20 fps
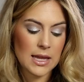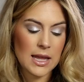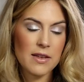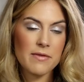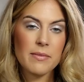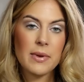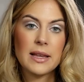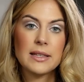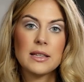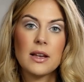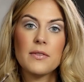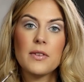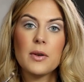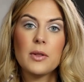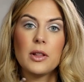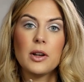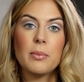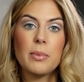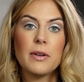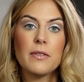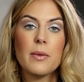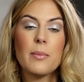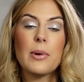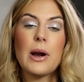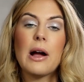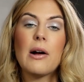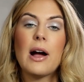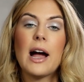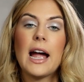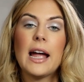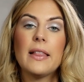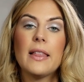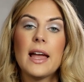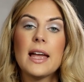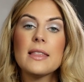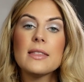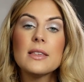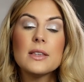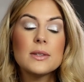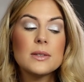give myself a little bit of a brow
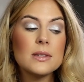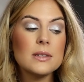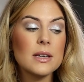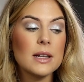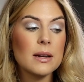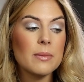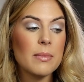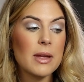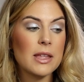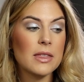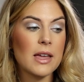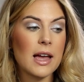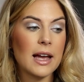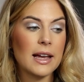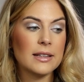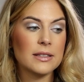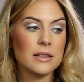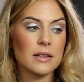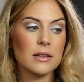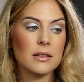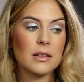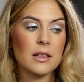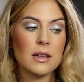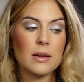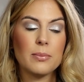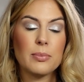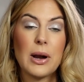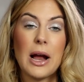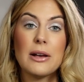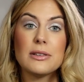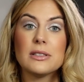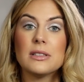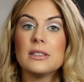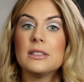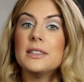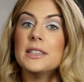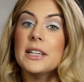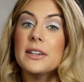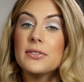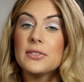highlight. This is going to make the brows
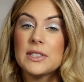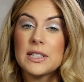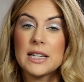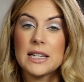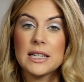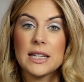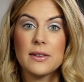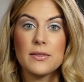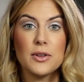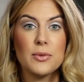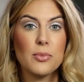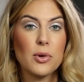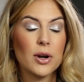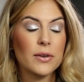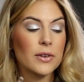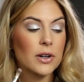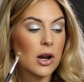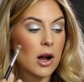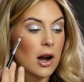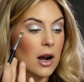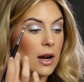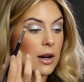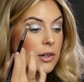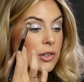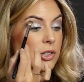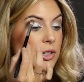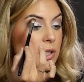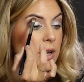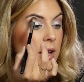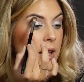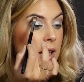look lifted, give you more of an arch,